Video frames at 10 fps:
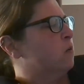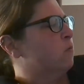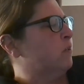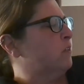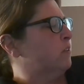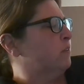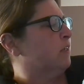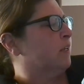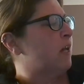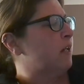Well,
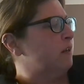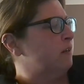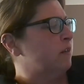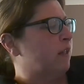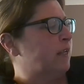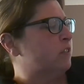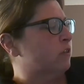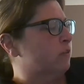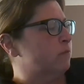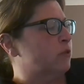again, like
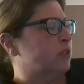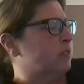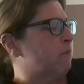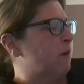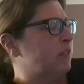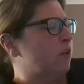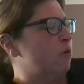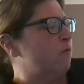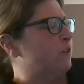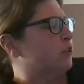terms, just combine the
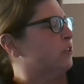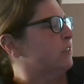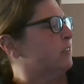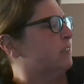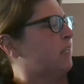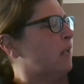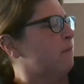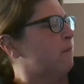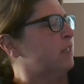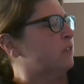coefficients. 10
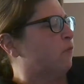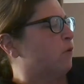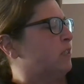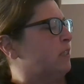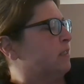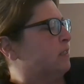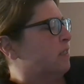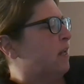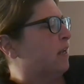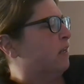minus 14 is a
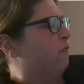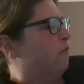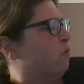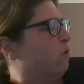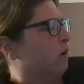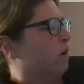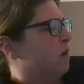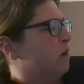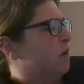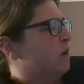negative 4.
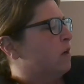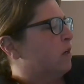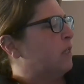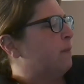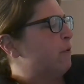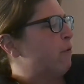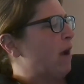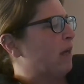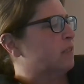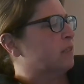Keep your
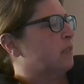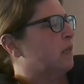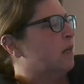x.